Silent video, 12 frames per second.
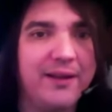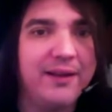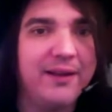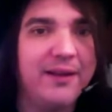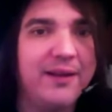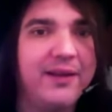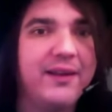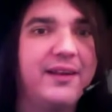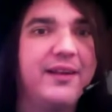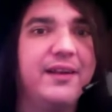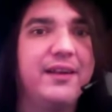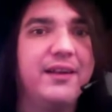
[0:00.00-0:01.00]

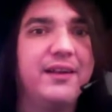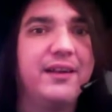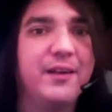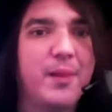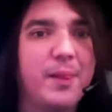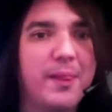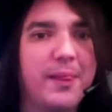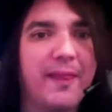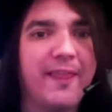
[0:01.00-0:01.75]
No one is speaking in this clip.